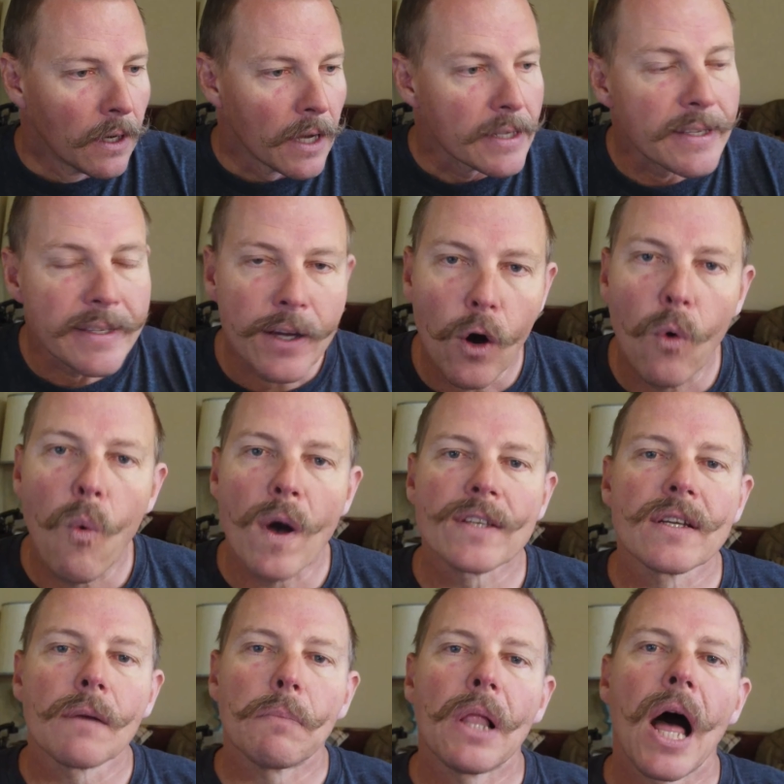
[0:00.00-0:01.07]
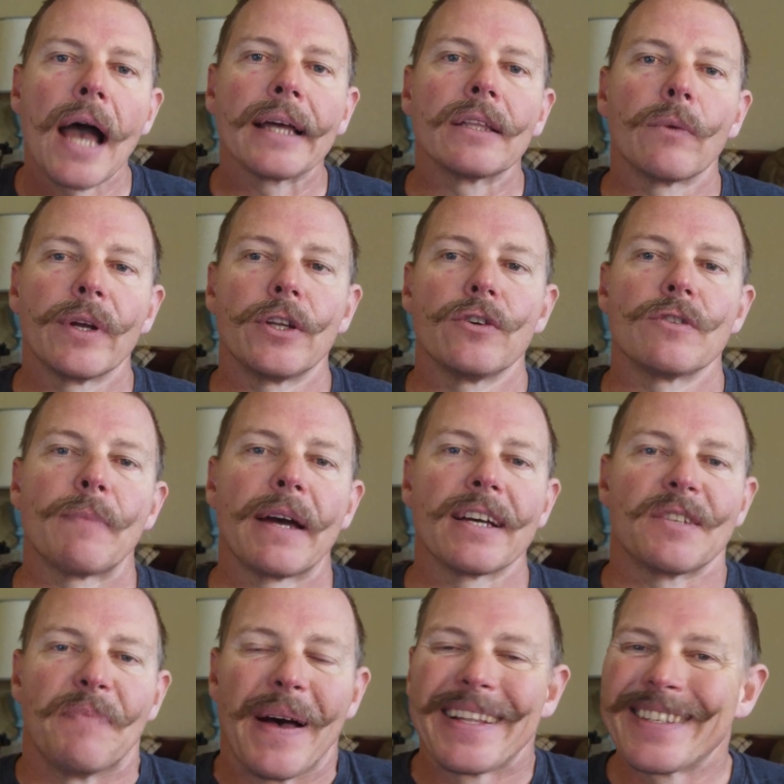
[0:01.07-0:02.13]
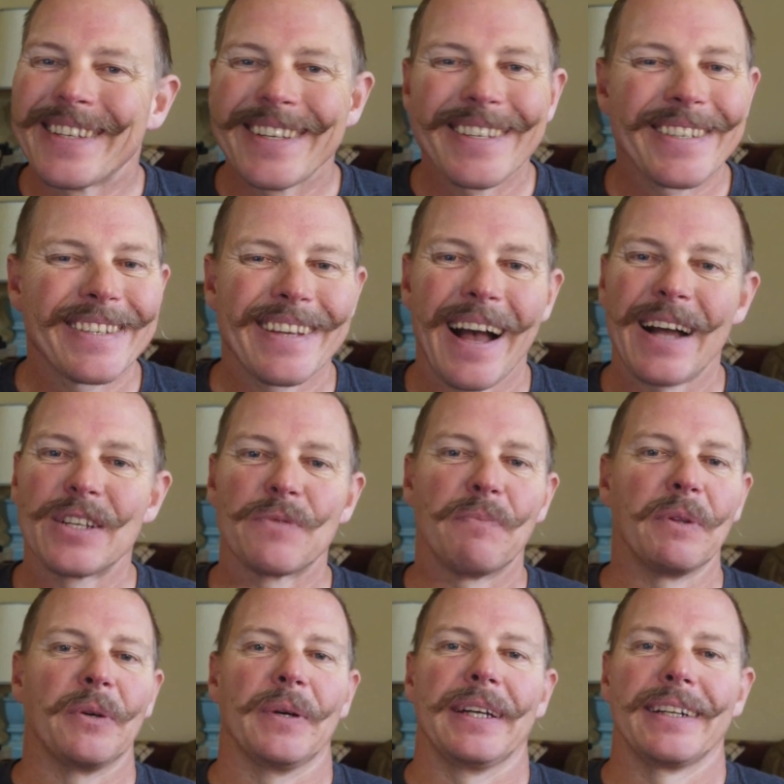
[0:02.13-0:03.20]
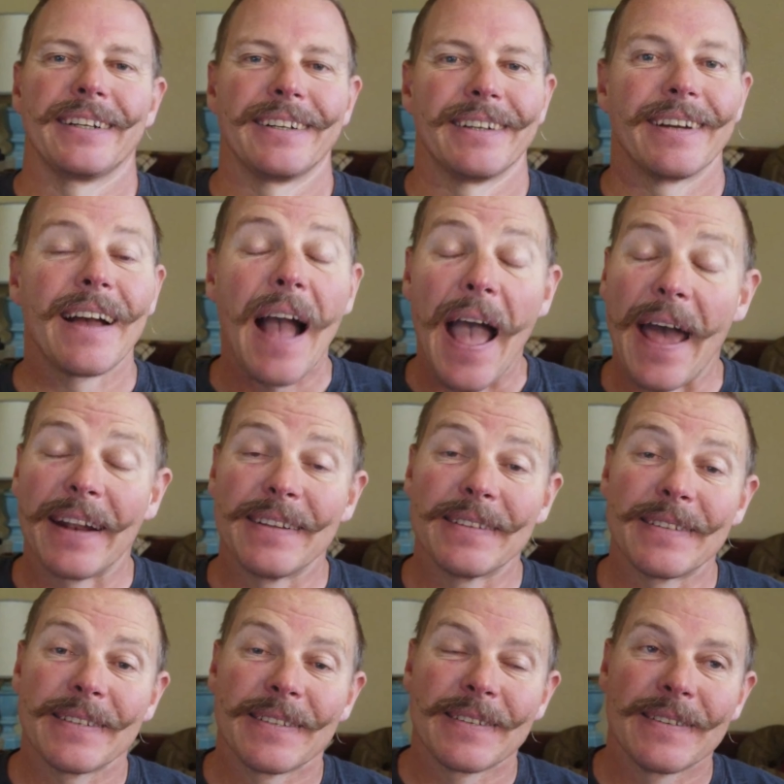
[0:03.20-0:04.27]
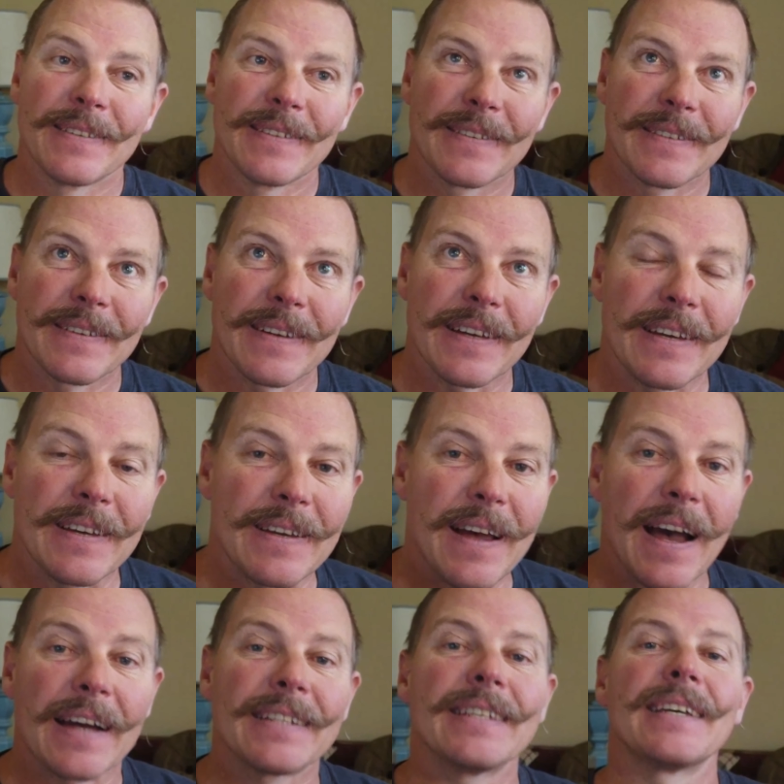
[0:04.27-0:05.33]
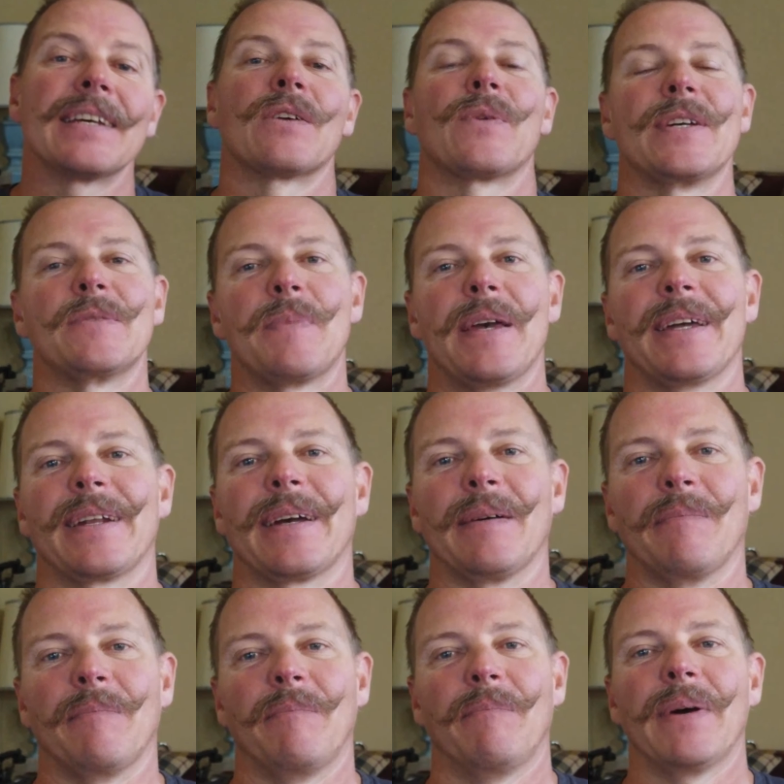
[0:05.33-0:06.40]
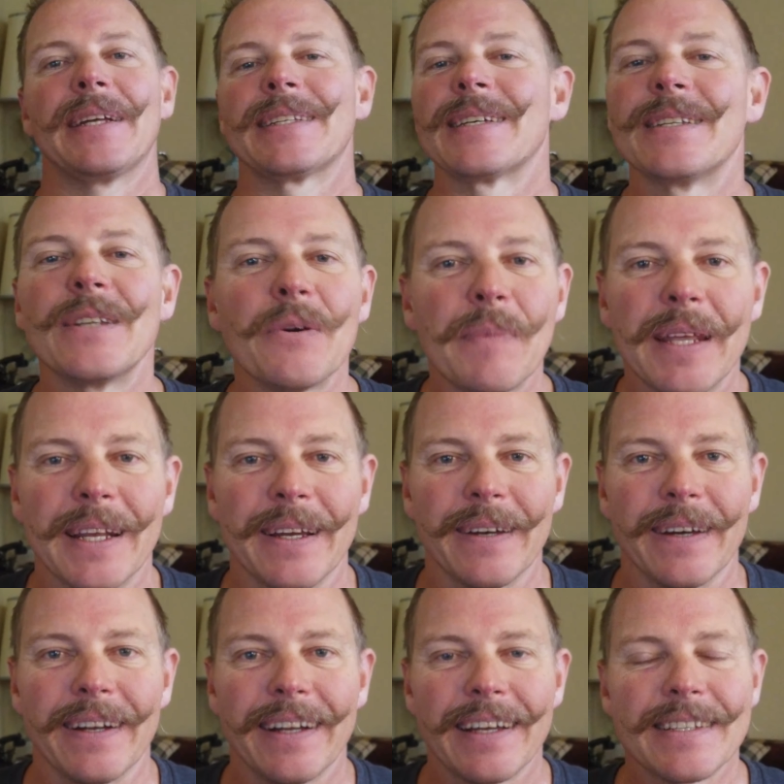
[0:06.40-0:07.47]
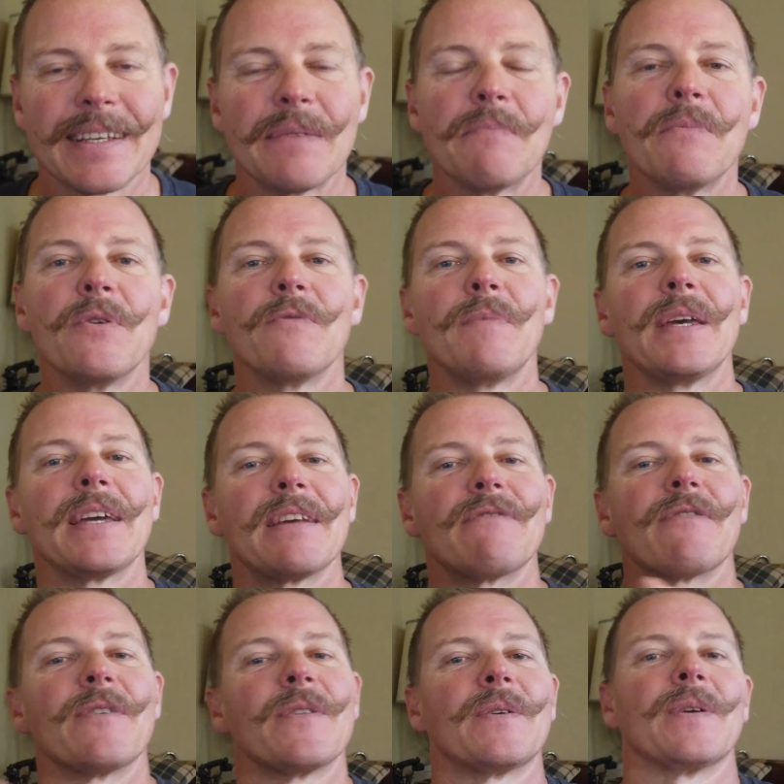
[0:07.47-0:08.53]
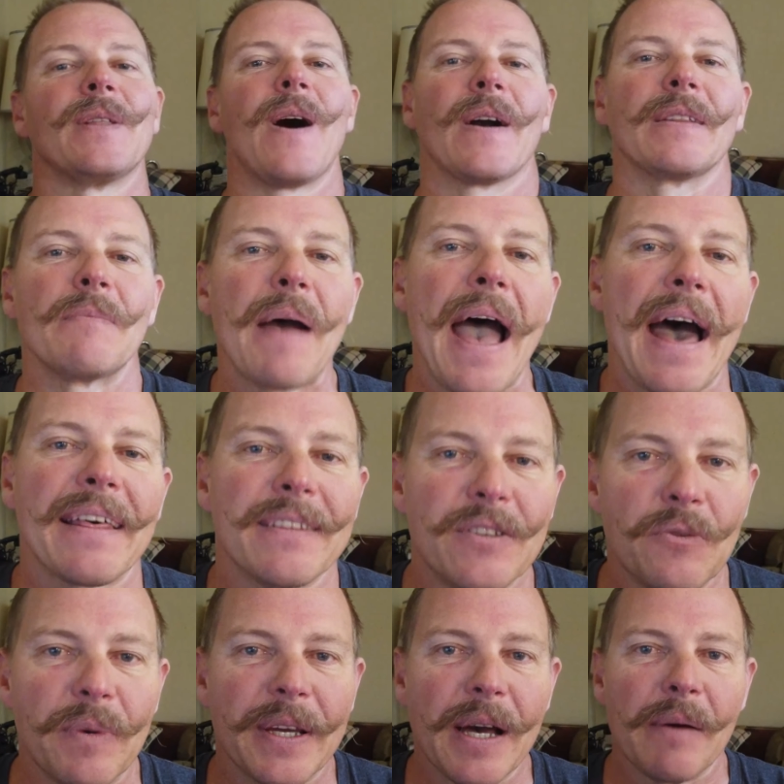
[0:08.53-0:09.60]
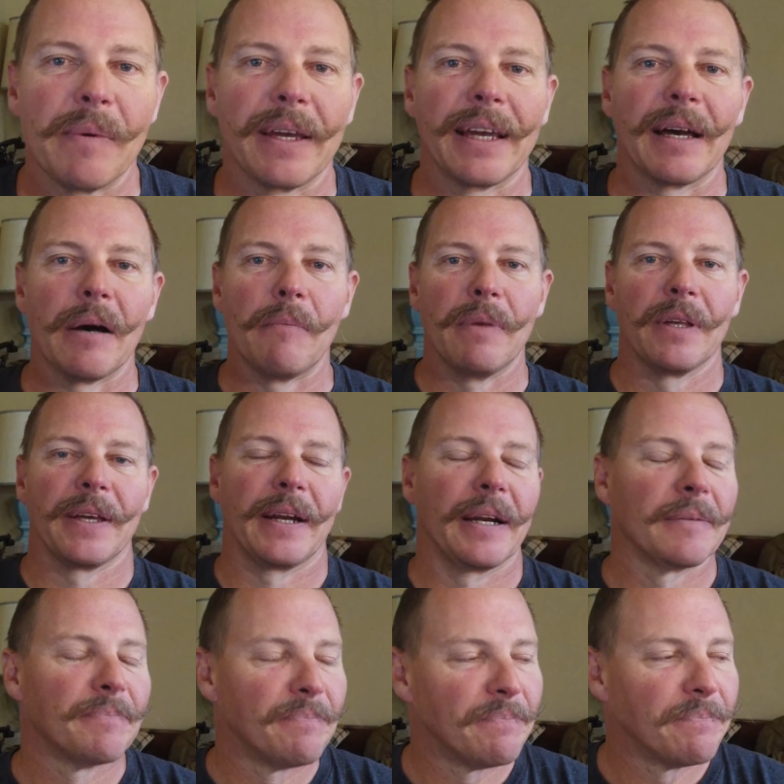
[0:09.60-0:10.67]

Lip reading: I still wasn't applying the reduce my expenses. I just blew it. And I did increase my income, but it didn't do me any good. It didn't move me any further along the path to becoming a millionaire.